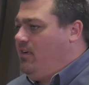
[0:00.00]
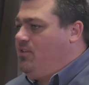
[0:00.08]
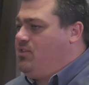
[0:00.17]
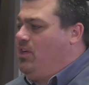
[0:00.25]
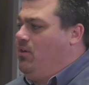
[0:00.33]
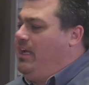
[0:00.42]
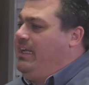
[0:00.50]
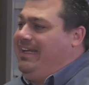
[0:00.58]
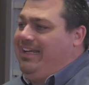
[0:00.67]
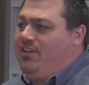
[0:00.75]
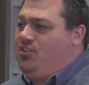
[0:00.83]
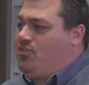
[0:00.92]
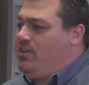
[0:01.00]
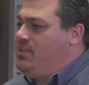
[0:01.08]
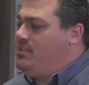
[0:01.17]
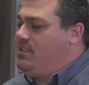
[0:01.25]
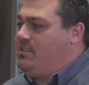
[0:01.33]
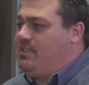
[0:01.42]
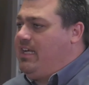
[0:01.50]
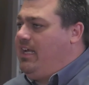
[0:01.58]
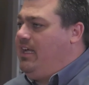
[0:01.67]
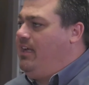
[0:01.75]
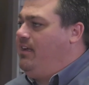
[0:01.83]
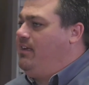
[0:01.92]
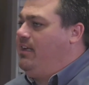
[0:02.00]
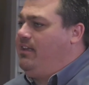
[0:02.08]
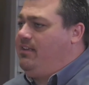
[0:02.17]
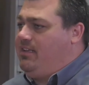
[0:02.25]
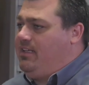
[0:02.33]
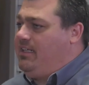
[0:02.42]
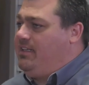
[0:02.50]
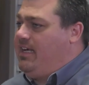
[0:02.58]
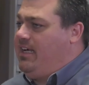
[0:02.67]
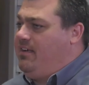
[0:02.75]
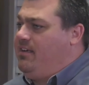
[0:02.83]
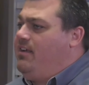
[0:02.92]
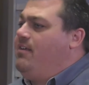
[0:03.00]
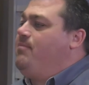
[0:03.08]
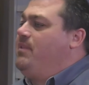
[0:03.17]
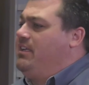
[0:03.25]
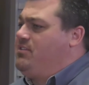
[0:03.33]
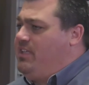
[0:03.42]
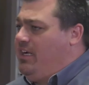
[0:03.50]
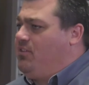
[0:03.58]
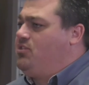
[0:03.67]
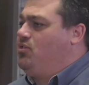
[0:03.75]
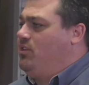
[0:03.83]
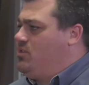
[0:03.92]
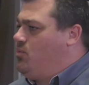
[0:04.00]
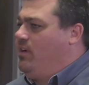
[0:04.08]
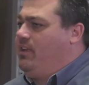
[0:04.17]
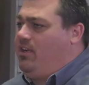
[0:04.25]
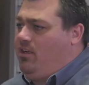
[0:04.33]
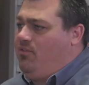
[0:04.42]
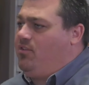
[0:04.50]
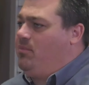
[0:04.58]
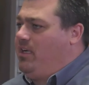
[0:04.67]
So any injuries sustained, anything like that, it's their choice where they go for